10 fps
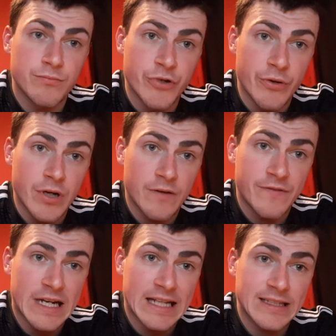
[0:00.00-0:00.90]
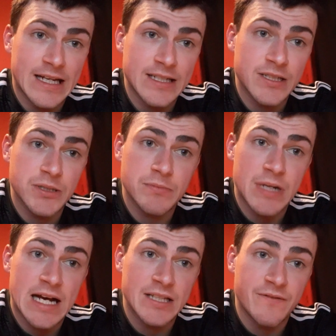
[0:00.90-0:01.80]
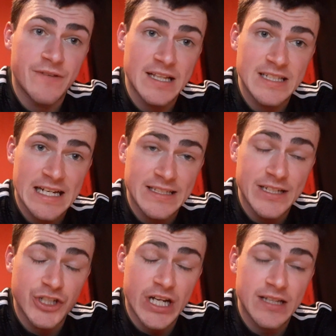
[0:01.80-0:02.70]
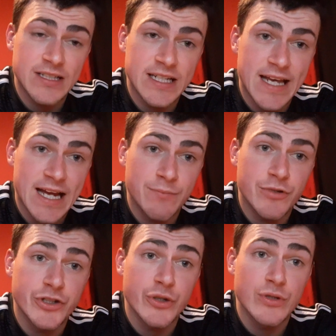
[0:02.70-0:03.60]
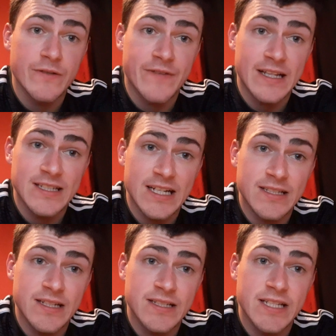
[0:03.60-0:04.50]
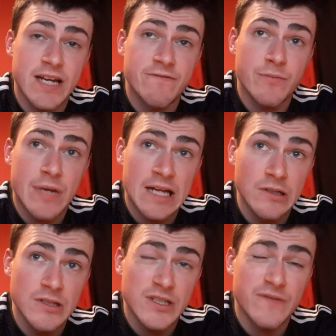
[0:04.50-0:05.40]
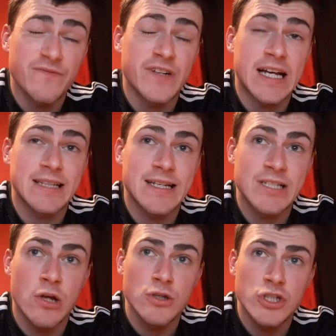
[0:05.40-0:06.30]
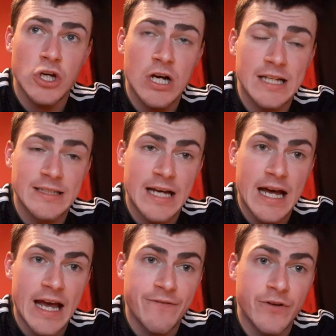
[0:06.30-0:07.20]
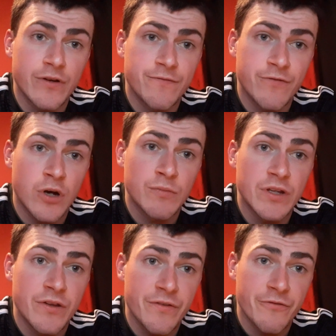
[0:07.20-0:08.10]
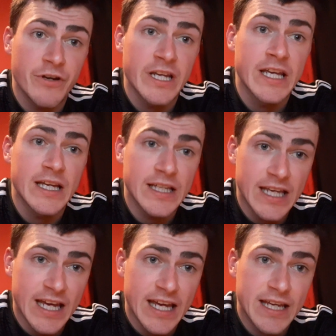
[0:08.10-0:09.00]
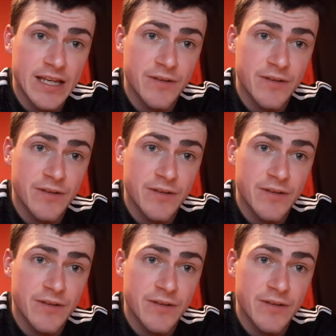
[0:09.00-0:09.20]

Bruno Fernandes had a fantastic chance again, produced a fantastic save from Alisson. Fernandes also had that effort from the free kick.